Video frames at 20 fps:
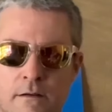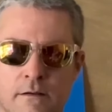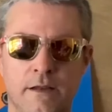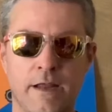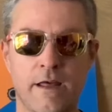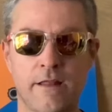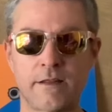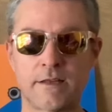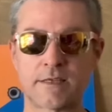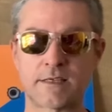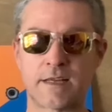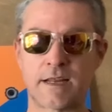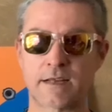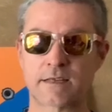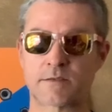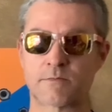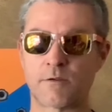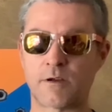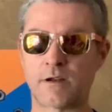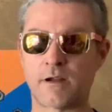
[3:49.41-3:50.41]
Now this
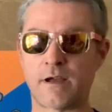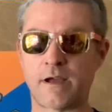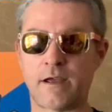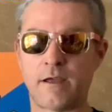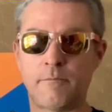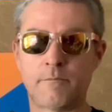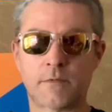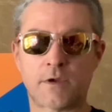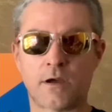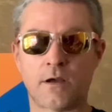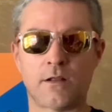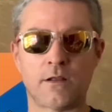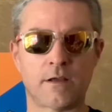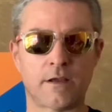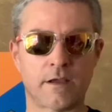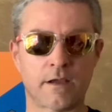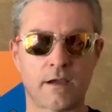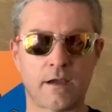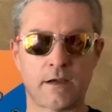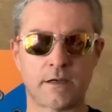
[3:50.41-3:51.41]
next one I am
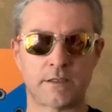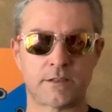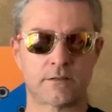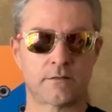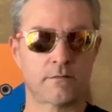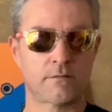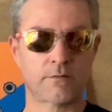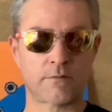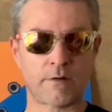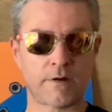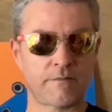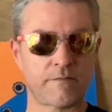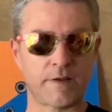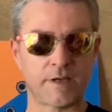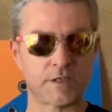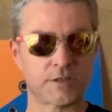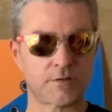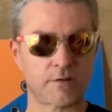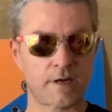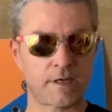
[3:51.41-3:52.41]
calling a
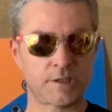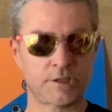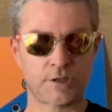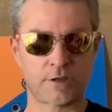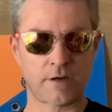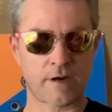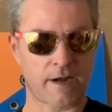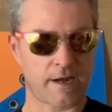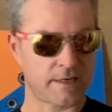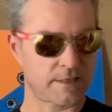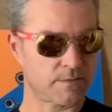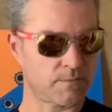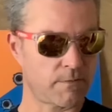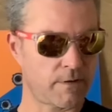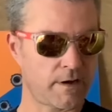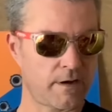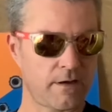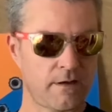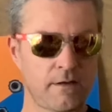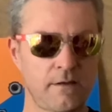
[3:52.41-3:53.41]
thrifting treasure as
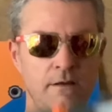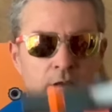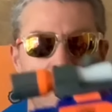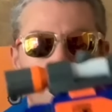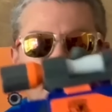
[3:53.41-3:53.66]
well.